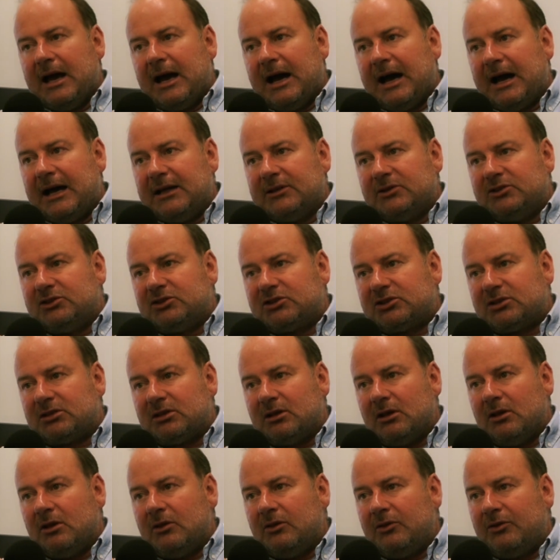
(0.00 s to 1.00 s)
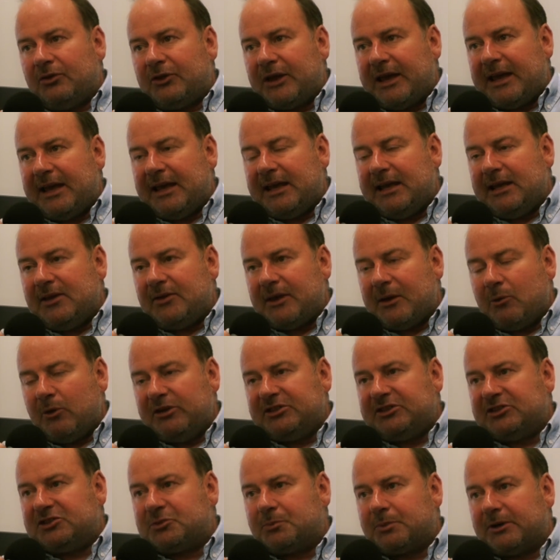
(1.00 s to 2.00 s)
And they
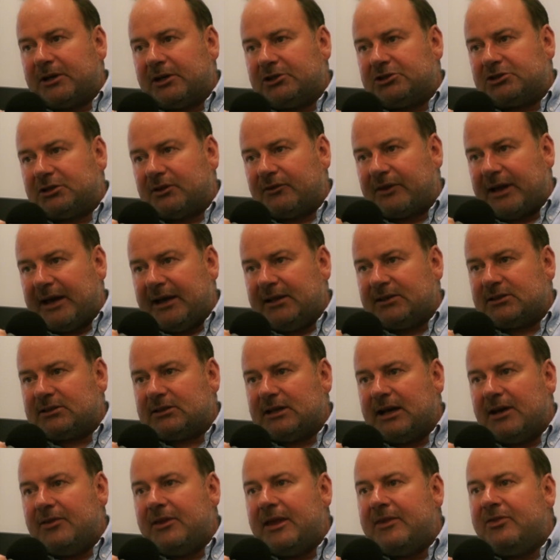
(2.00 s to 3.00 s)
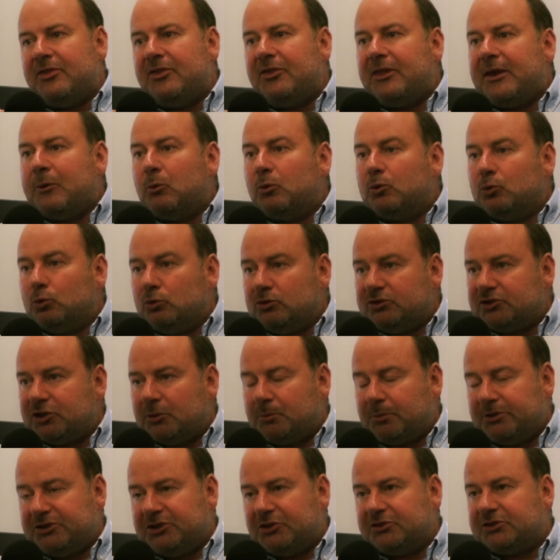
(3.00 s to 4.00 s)
went into production of that, and then they were also
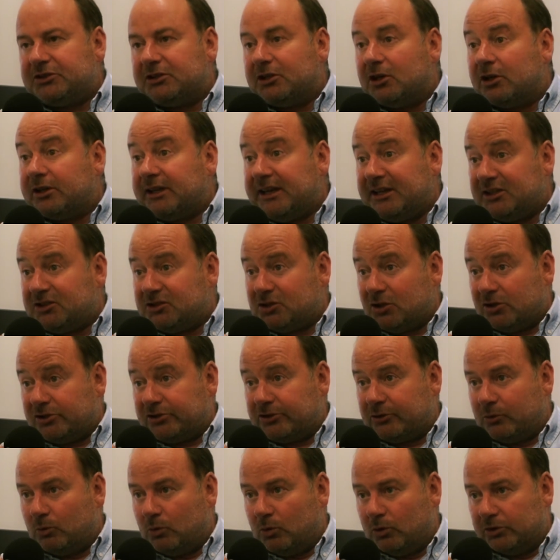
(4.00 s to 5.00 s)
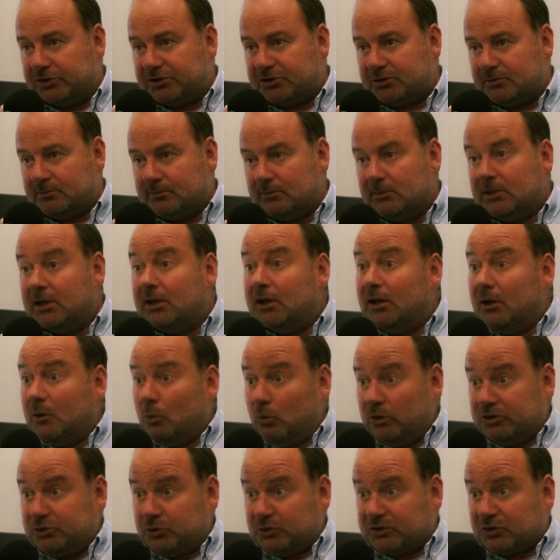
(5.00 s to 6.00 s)
producing our Kickstarter rewards,
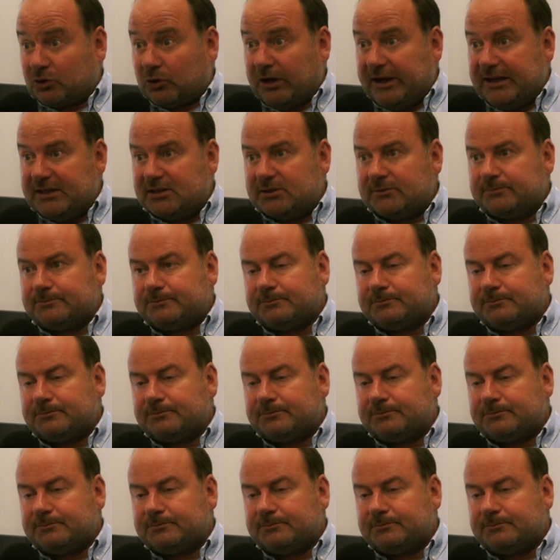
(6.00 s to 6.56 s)
which was great.